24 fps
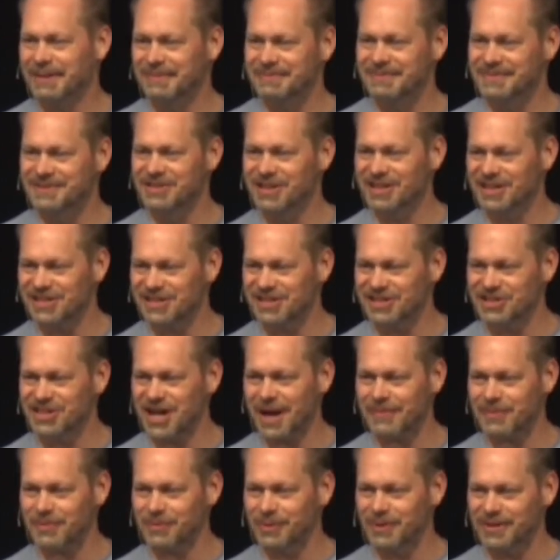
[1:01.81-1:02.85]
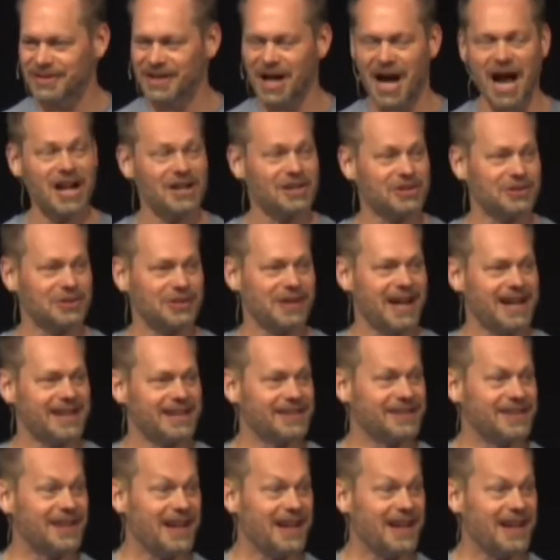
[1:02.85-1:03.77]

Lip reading: Genesis chapter 1, God created